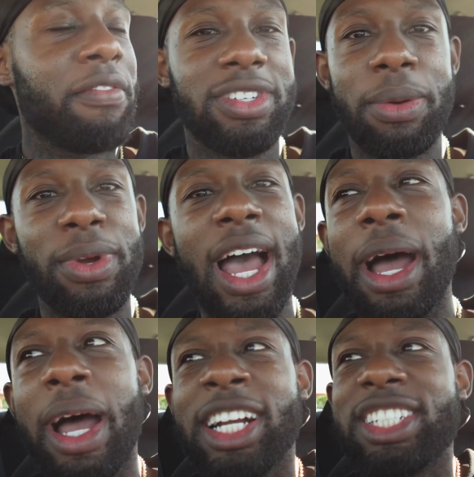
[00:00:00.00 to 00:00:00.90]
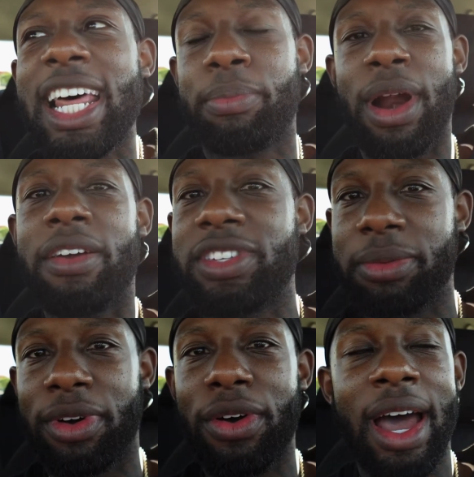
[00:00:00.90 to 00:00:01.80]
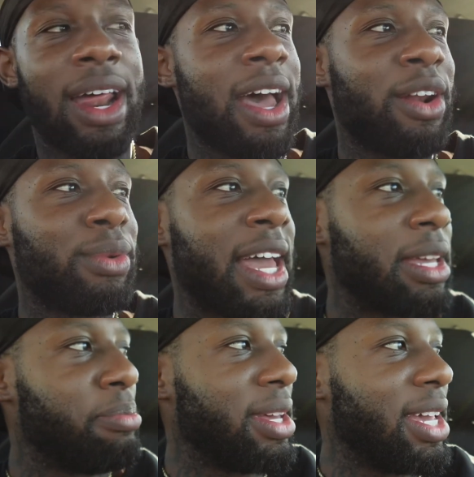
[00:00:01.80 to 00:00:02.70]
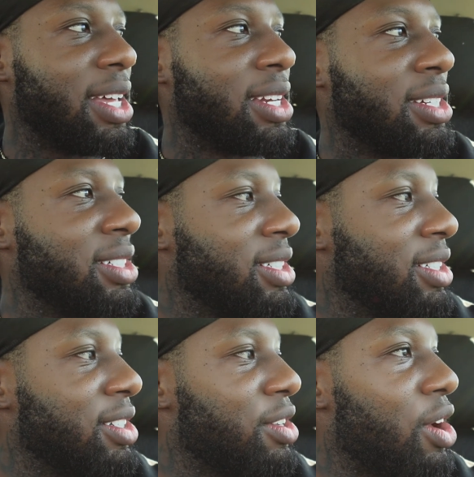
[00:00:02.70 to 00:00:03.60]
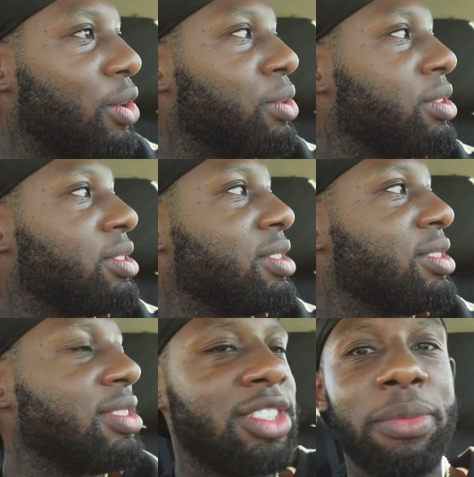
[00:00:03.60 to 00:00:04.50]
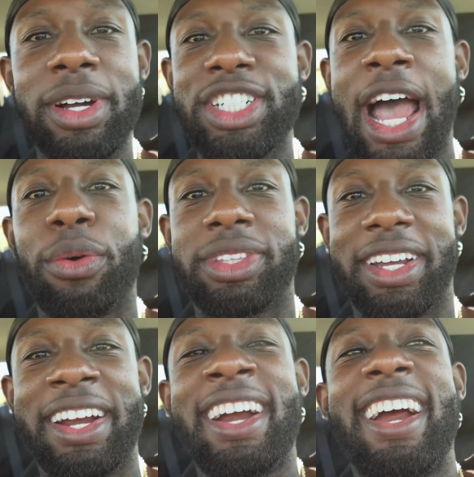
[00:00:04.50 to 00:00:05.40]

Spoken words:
For some reason, I just like privacy, bro. I don't like being you know, too much out there,